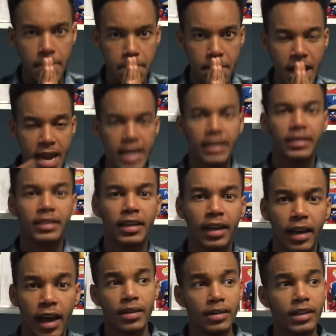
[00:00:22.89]
amazing.
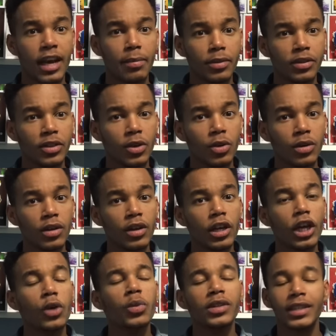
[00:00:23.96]
This episode,
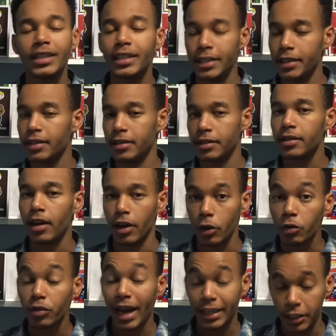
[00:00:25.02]
it was a decent start. It
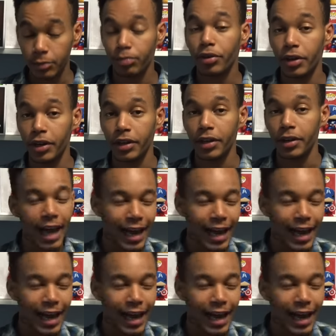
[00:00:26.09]
was actually pretty good.